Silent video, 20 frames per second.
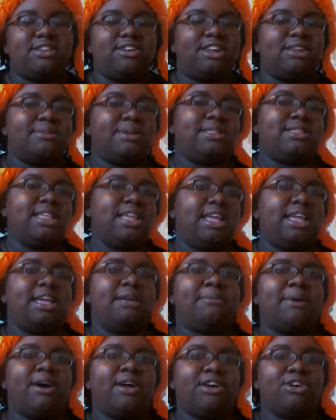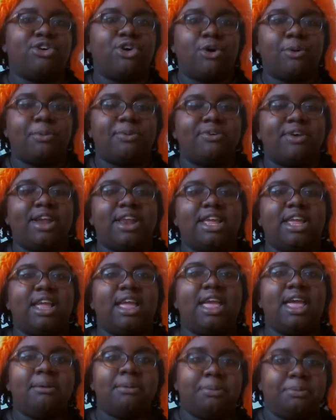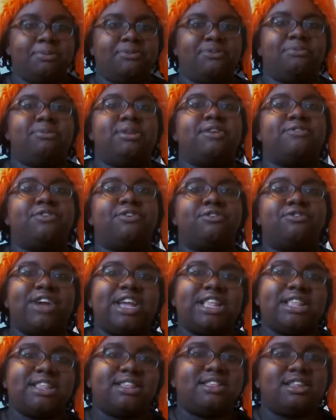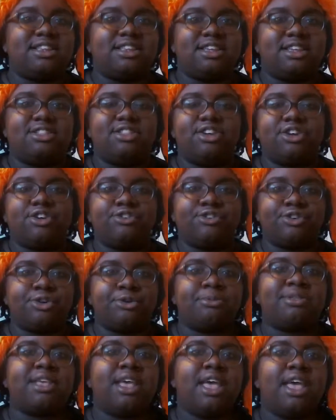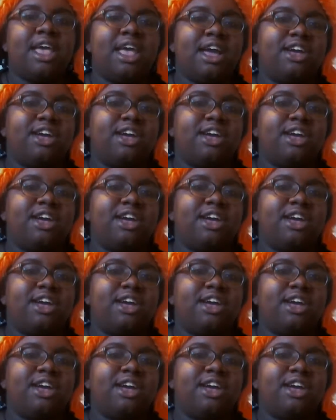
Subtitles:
are going to be thinking about incorporating people from different races into their groups,